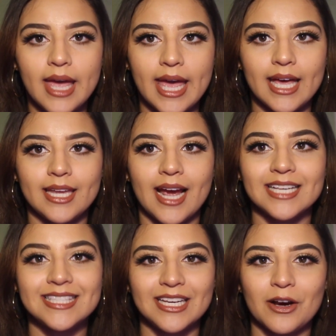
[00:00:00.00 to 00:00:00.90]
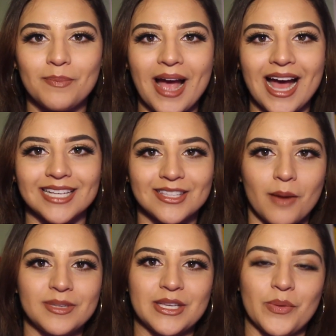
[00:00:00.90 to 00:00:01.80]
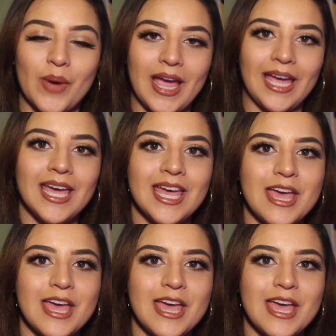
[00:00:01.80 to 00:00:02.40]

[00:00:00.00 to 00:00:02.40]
And I see her pass the opposite way